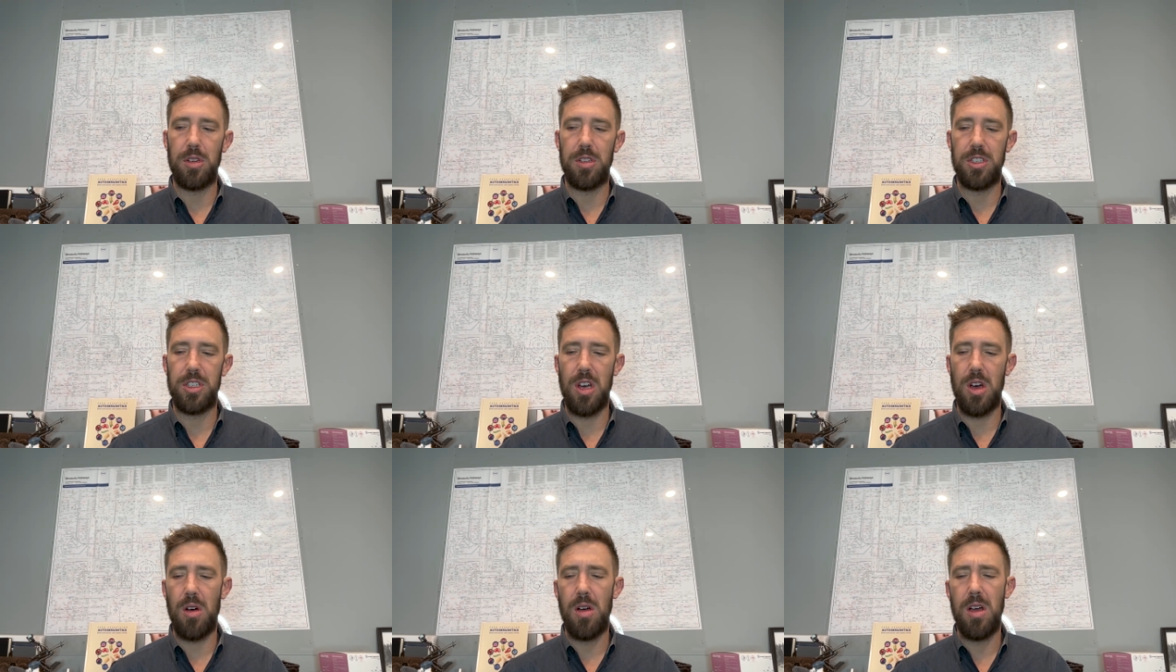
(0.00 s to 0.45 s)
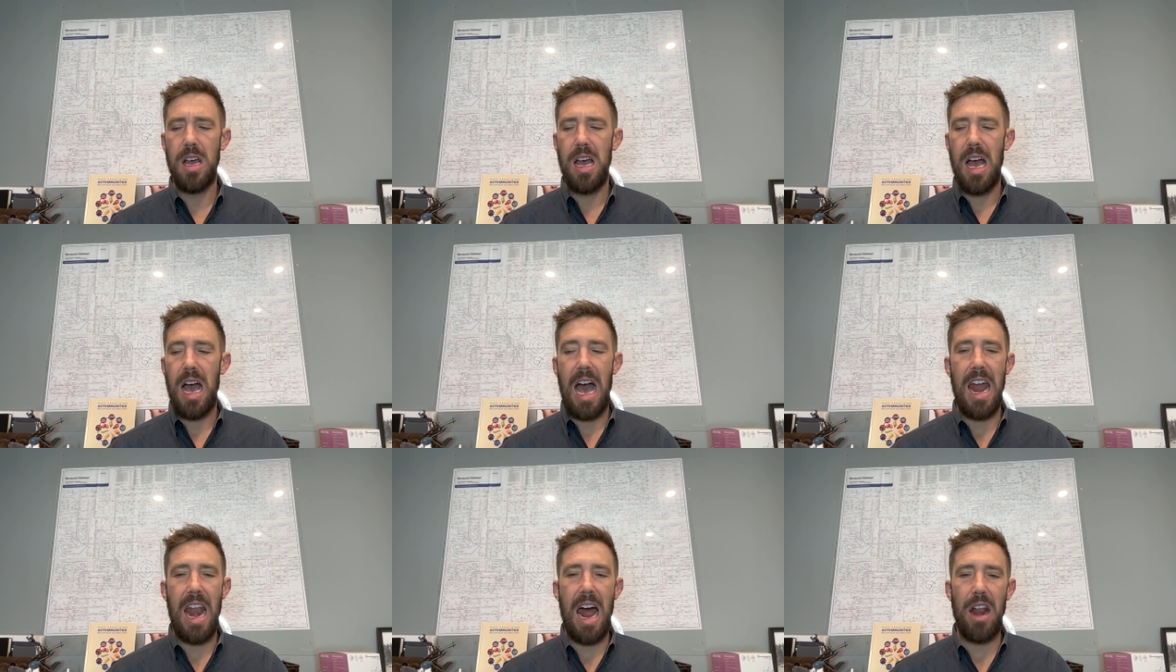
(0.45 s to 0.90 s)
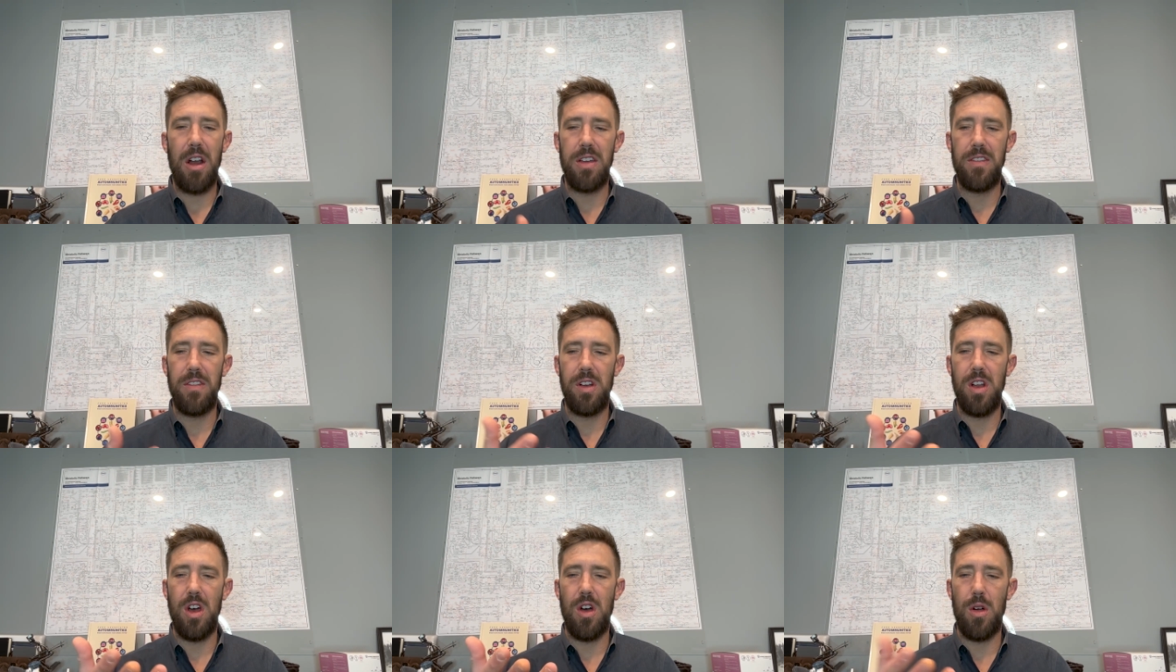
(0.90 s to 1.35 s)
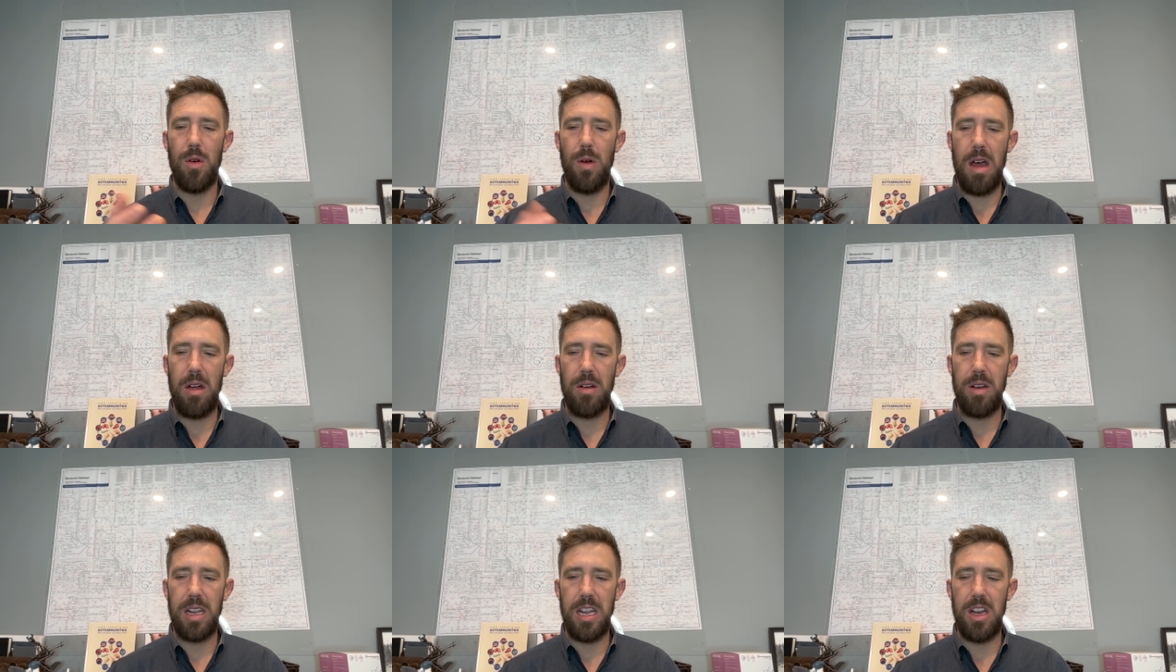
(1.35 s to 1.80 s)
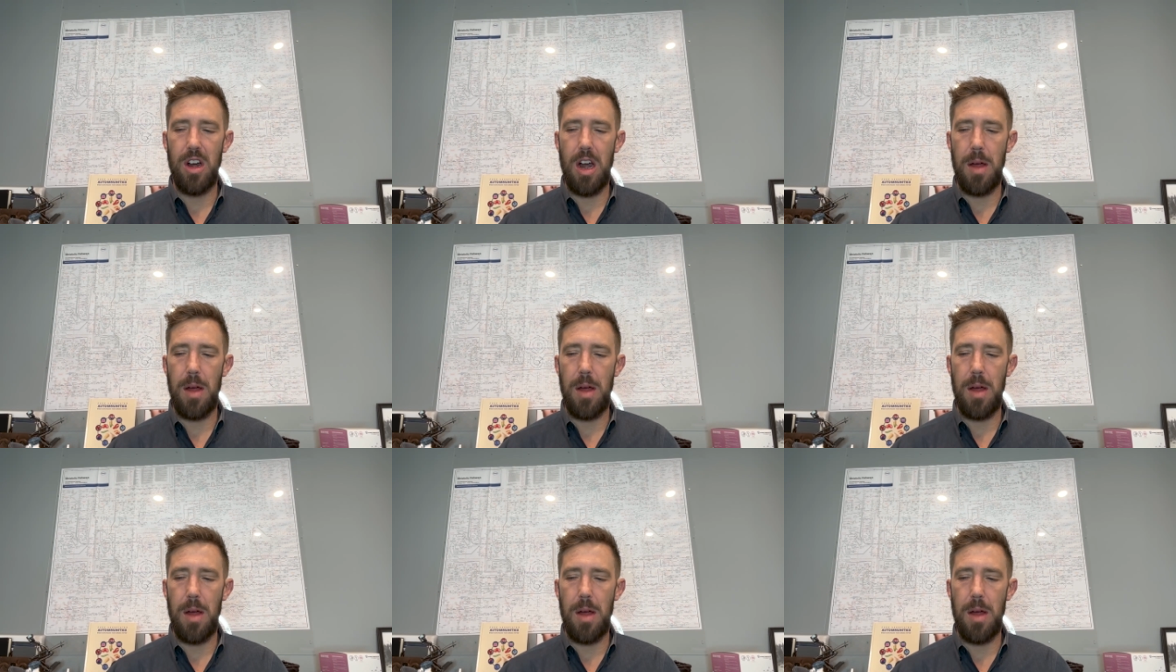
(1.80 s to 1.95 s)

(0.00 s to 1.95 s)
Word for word: So, and I don't even know around here.